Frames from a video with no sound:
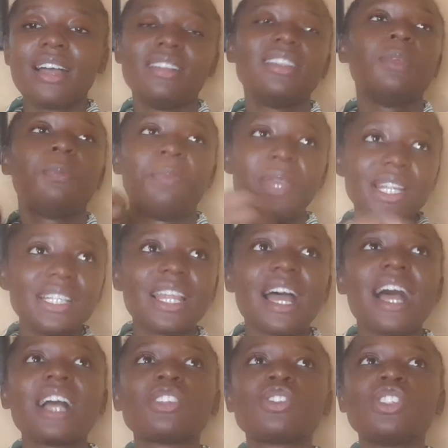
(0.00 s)
the pain
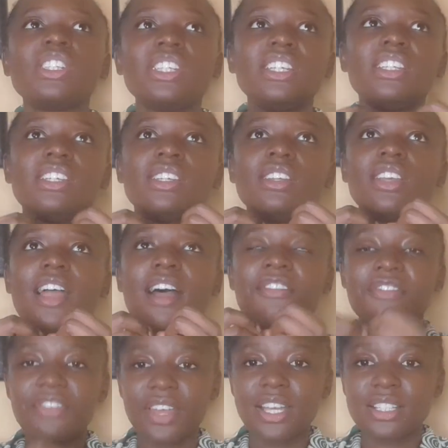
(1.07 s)
that actually
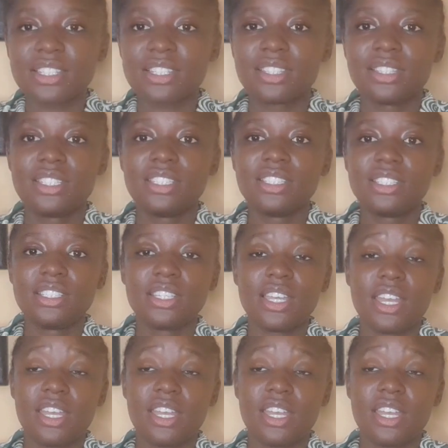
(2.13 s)
affects the